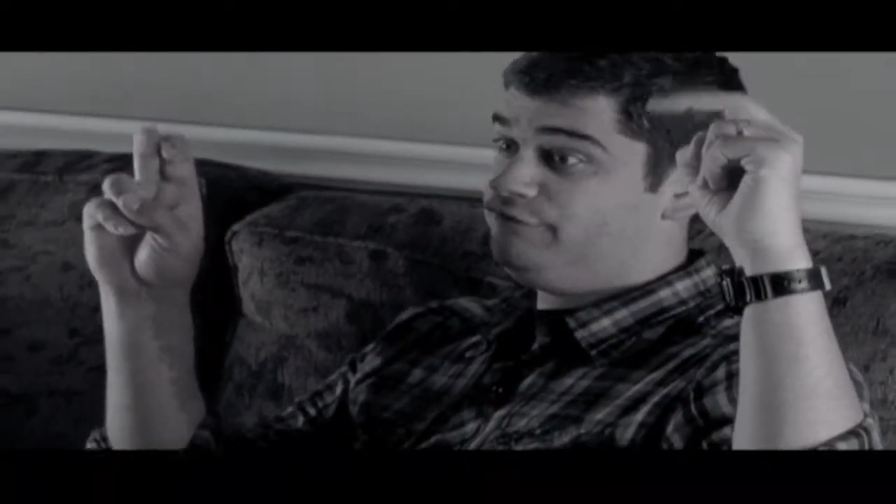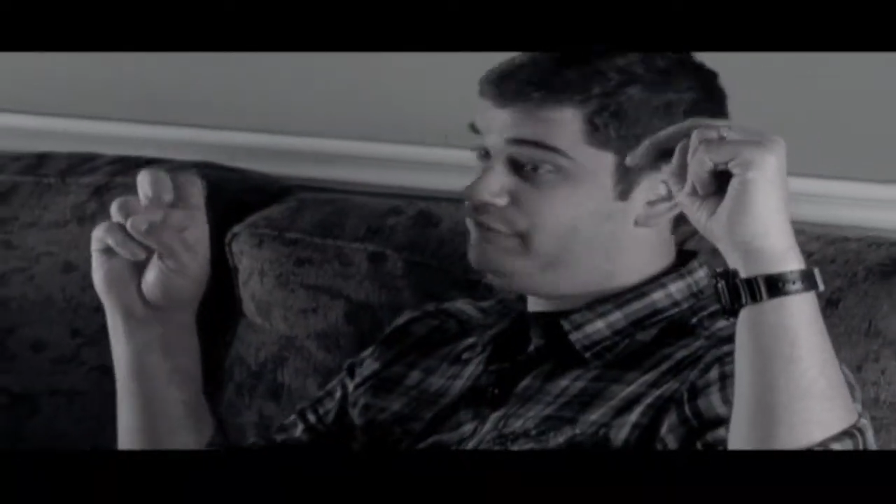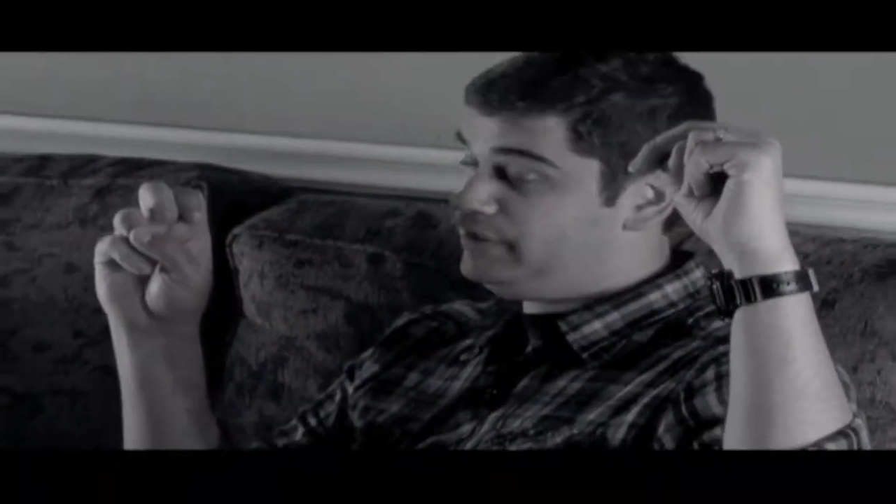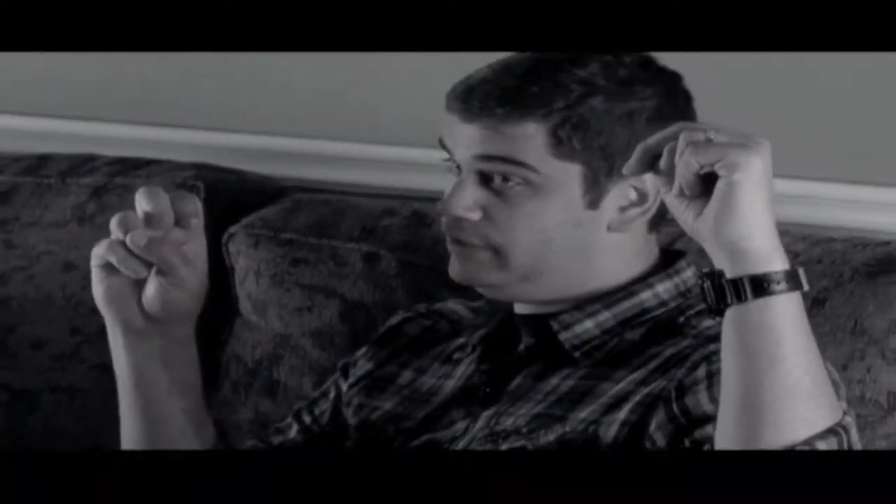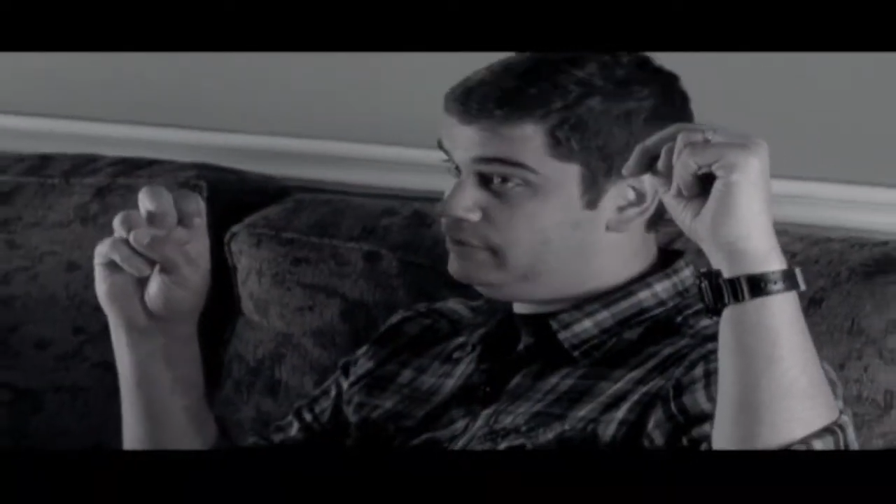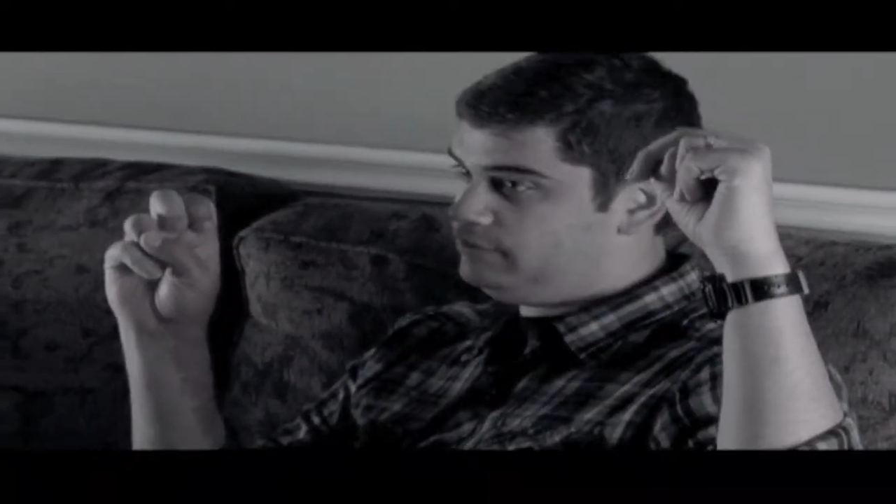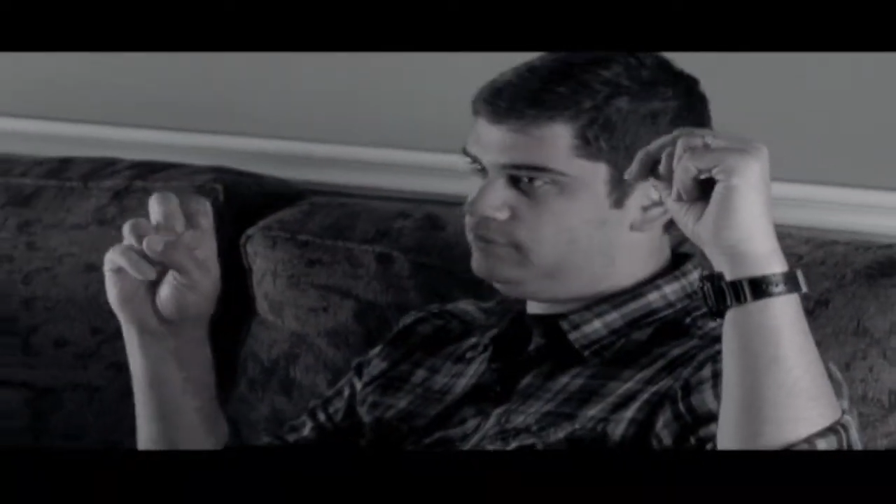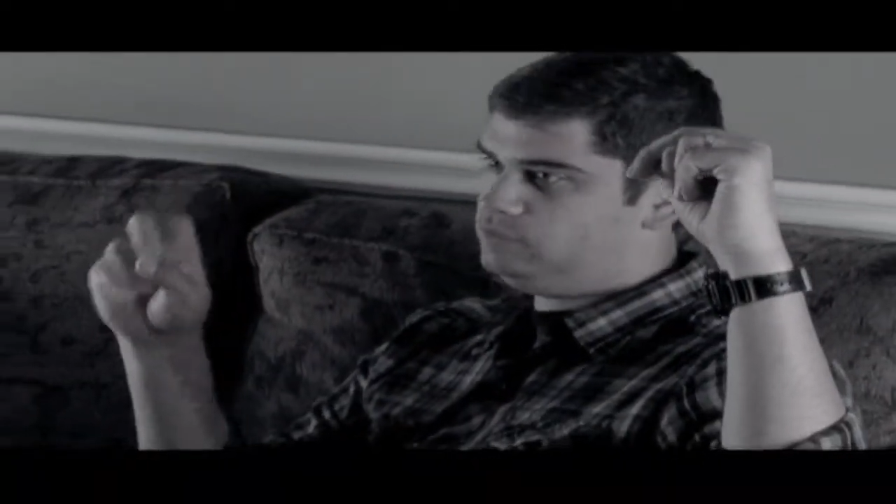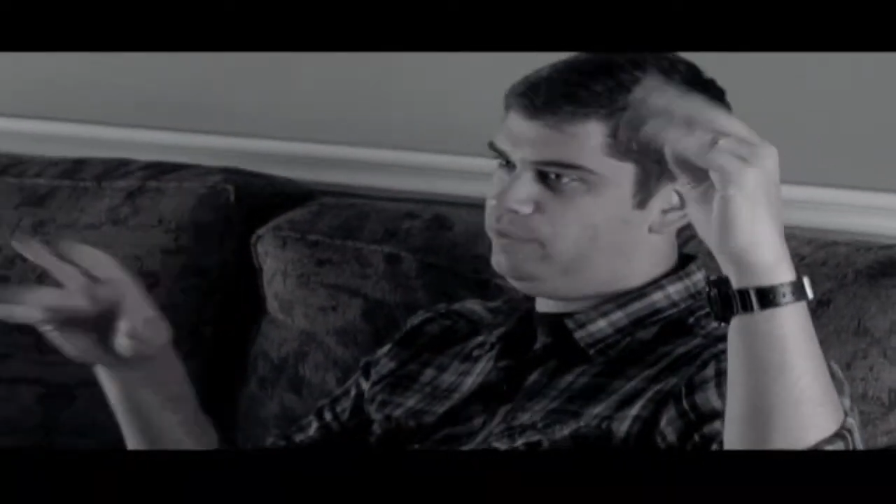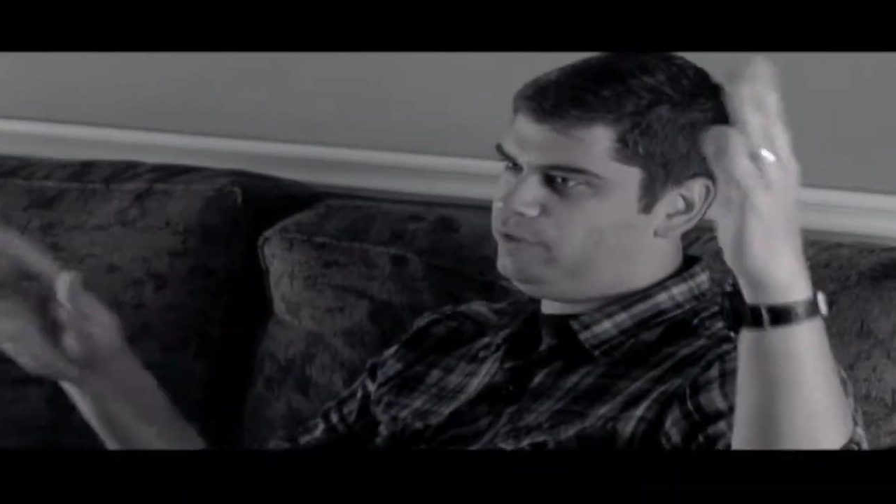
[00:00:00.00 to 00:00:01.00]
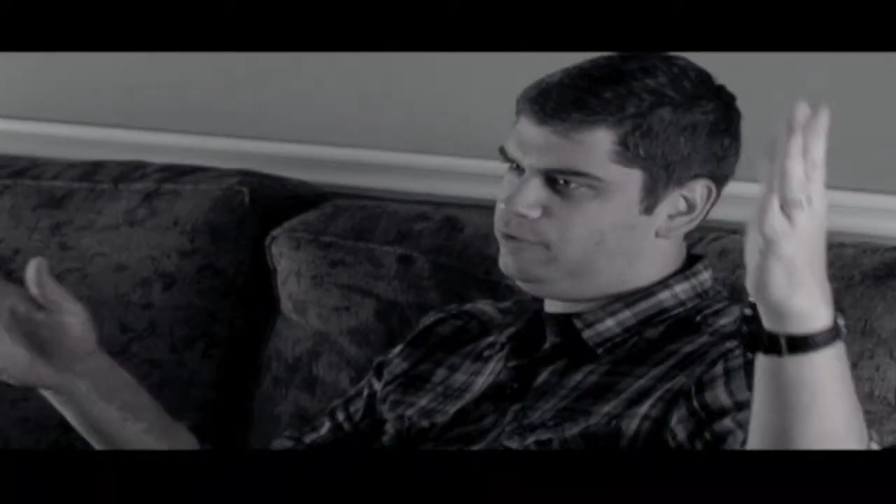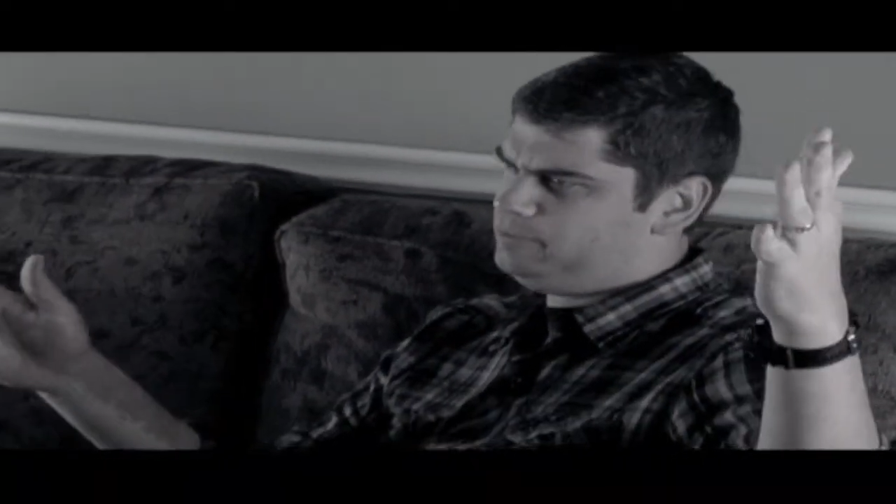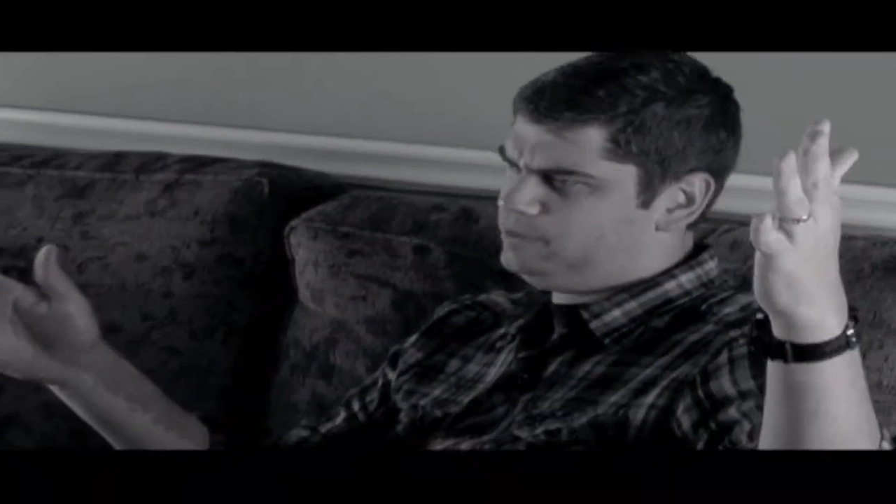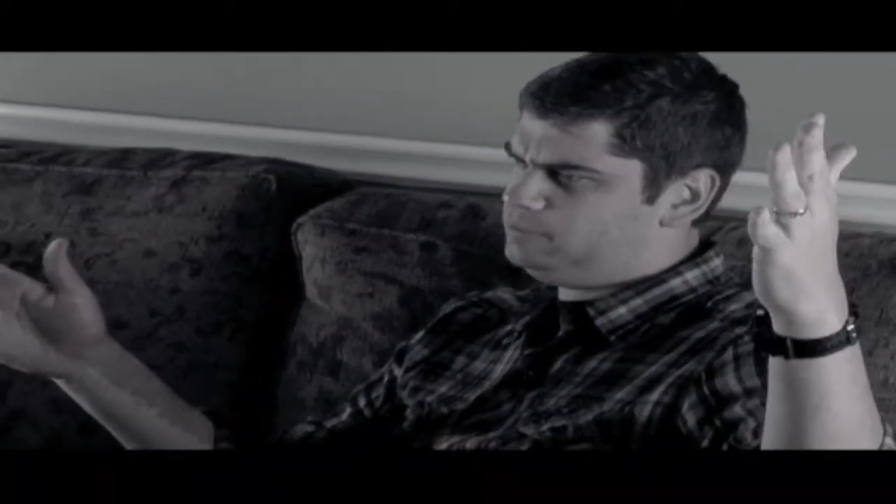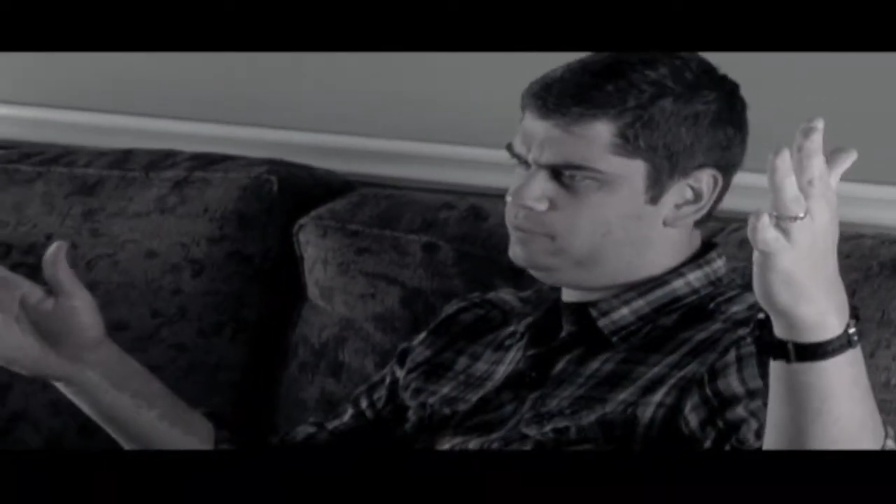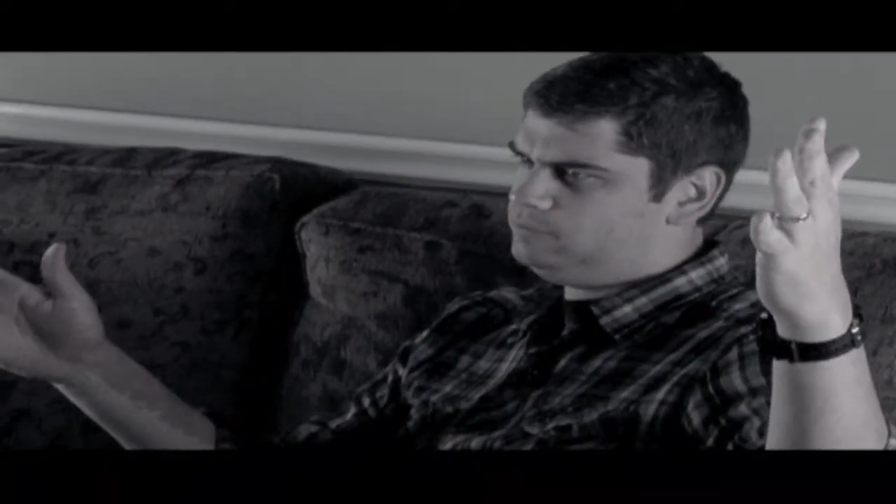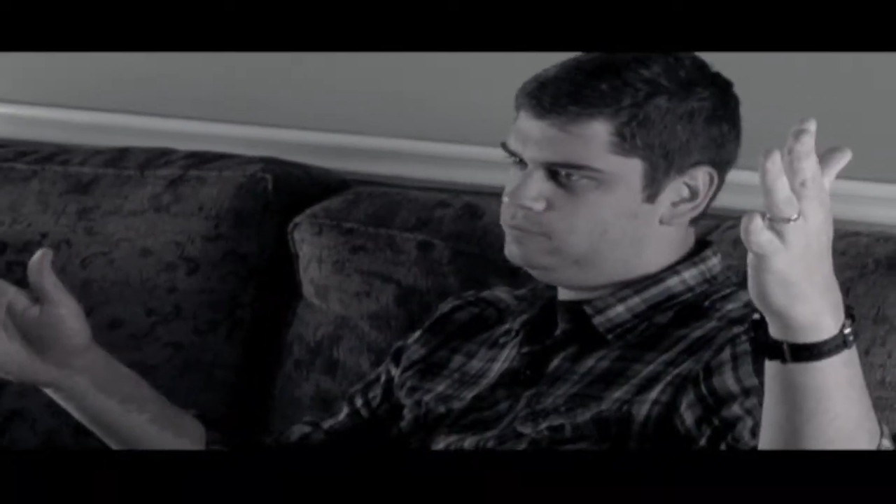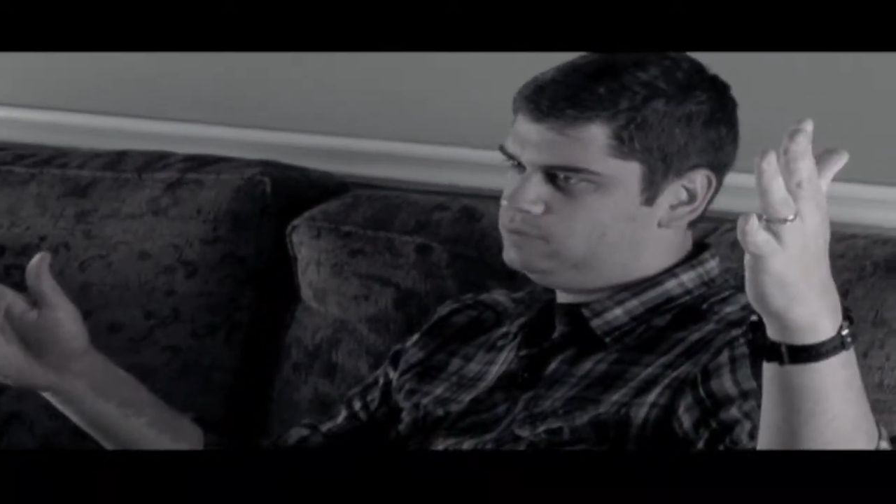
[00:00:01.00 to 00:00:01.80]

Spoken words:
feelings with other people.